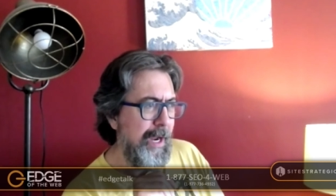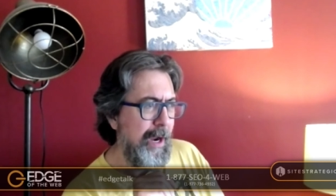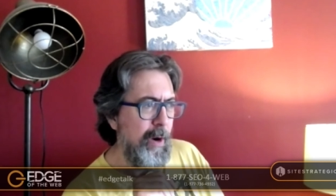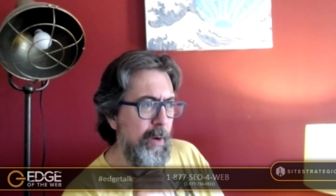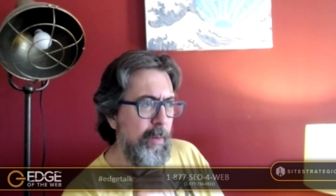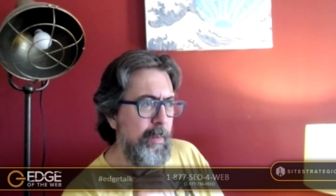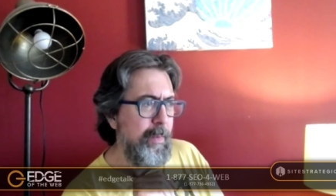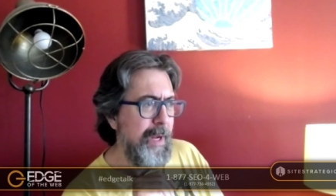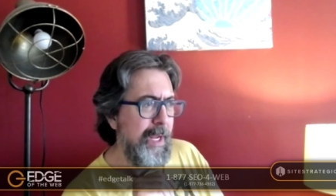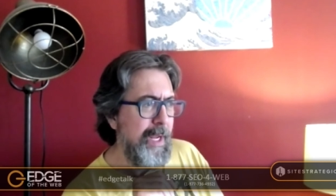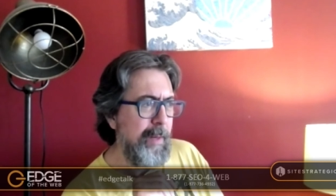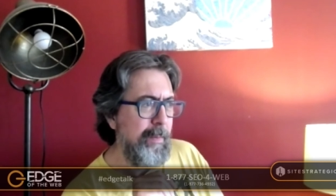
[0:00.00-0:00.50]

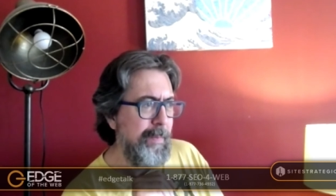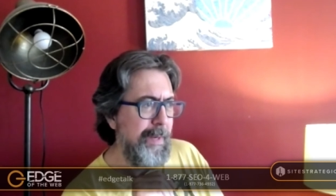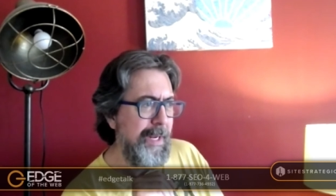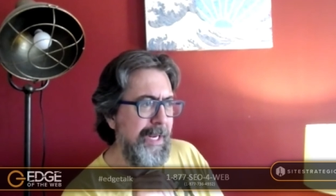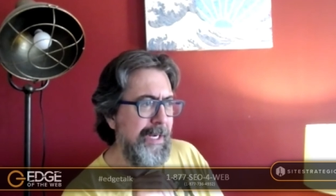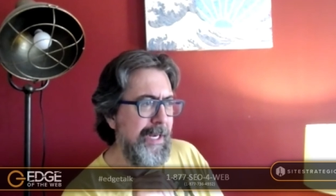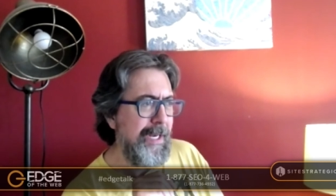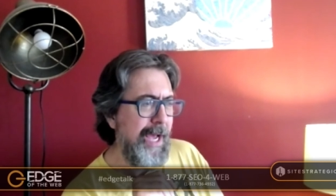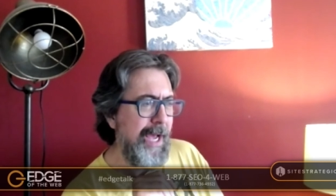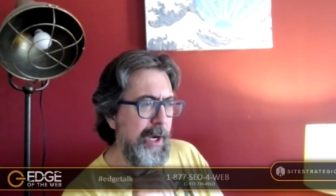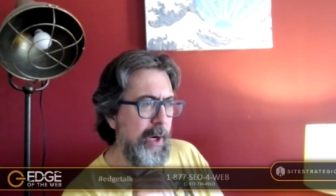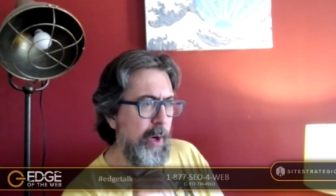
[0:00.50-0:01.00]

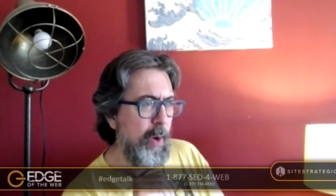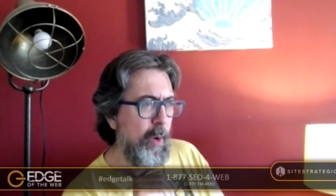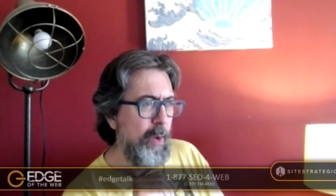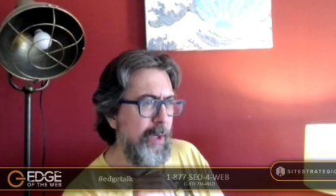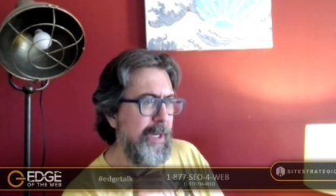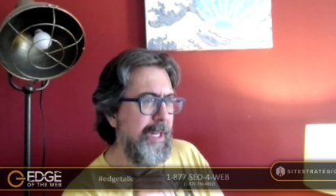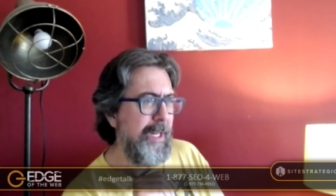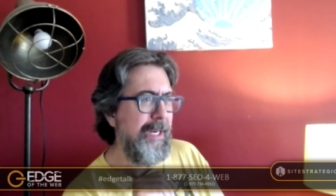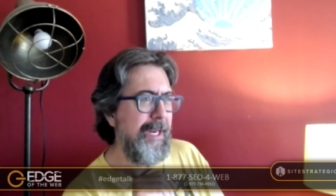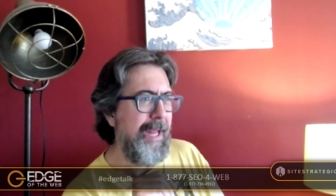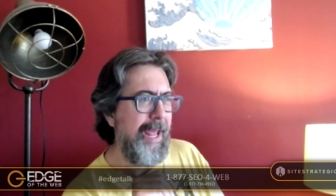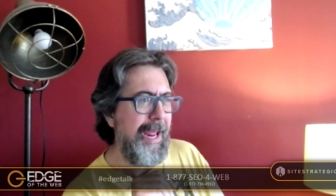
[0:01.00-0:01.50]
Airbnb not
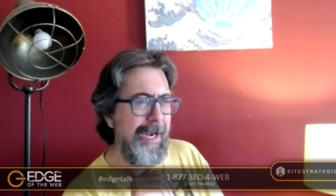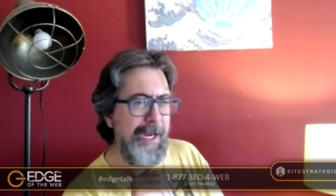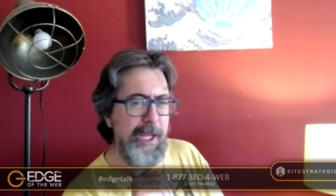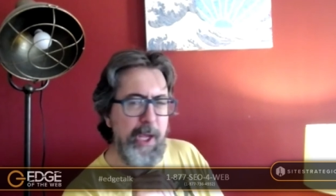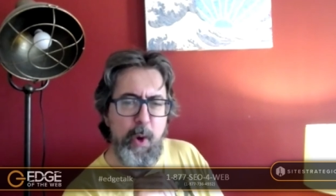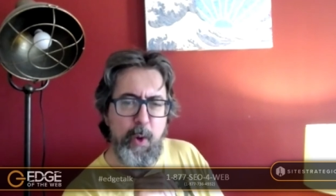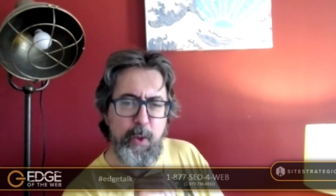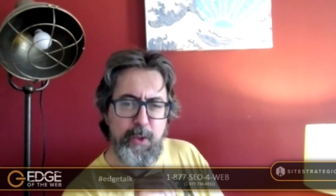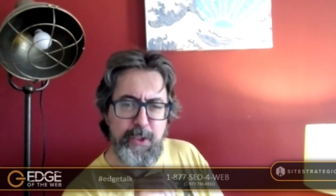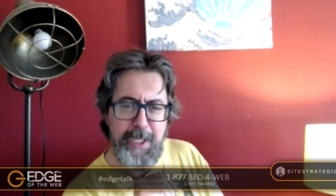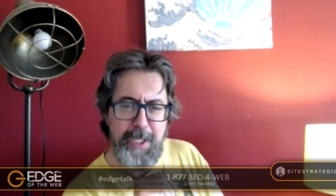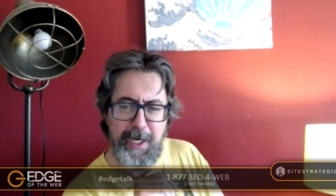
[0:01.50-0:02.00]
owning
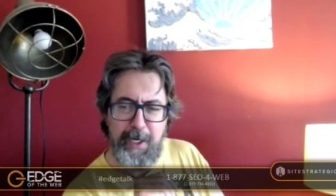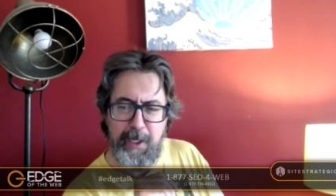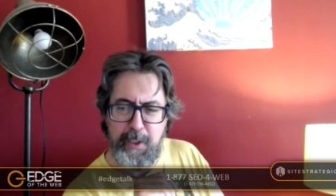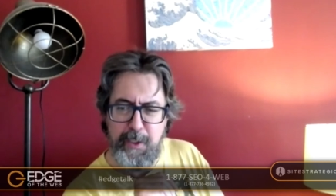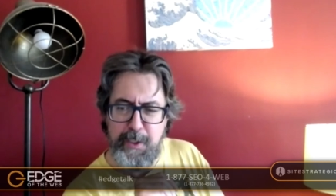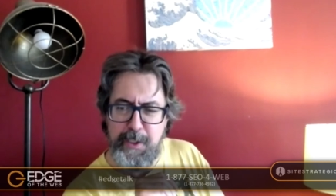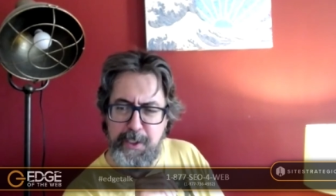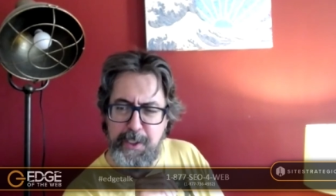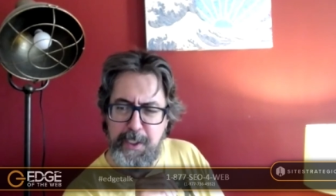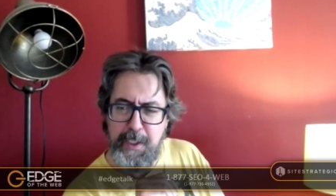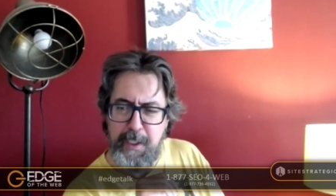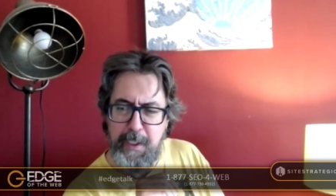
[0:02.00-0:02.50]
any
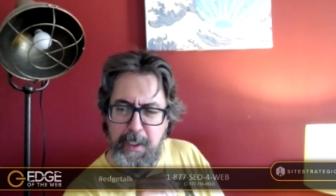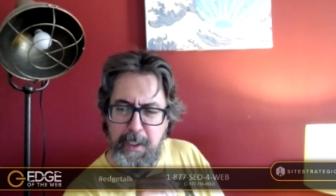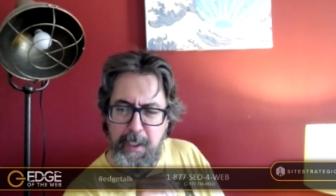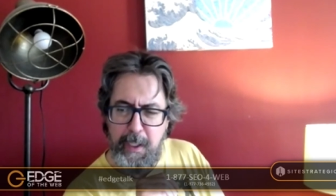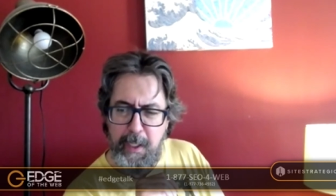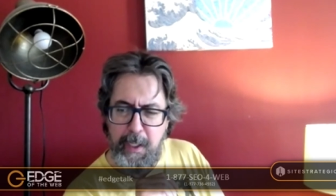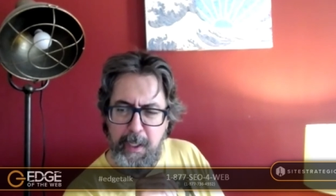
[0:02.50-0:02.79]
hotels